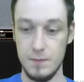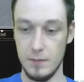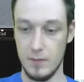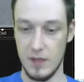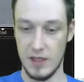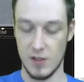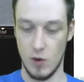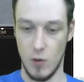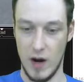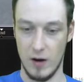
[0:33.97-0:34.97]
is
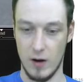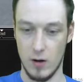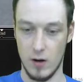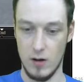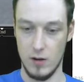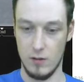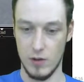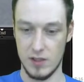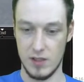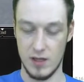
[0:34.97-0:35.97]
aware of
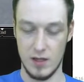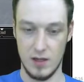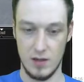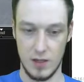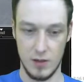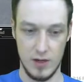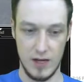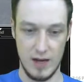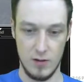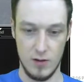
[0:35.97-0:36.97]
what's going down